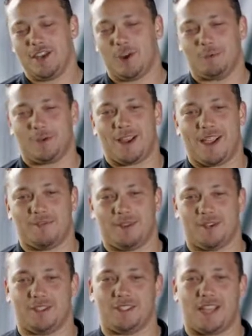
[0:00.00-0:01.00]
Hope you're having
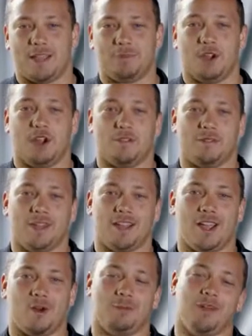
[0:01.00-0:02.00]
a good time golfing.
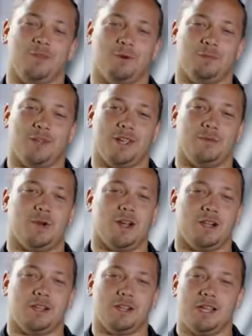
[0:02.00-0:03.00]
I hope everyone played
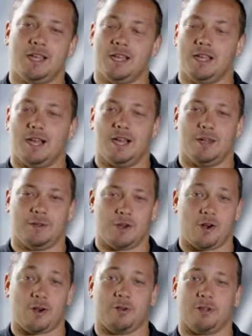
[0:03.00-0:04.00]
well. I
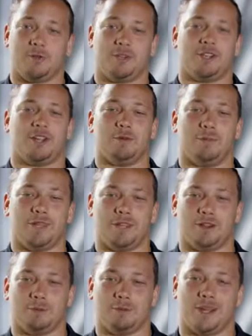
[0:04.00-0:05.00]
really wish I could be
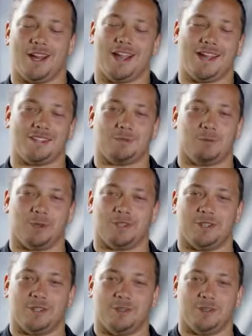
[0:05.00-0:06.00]
here, but I had some work
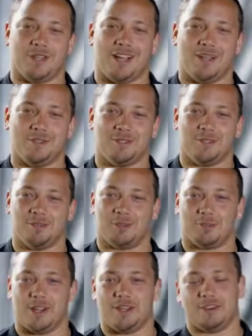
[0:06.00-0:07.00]
to do, obviously, with
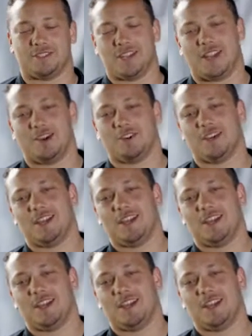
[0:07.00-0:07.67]
the Raiders now.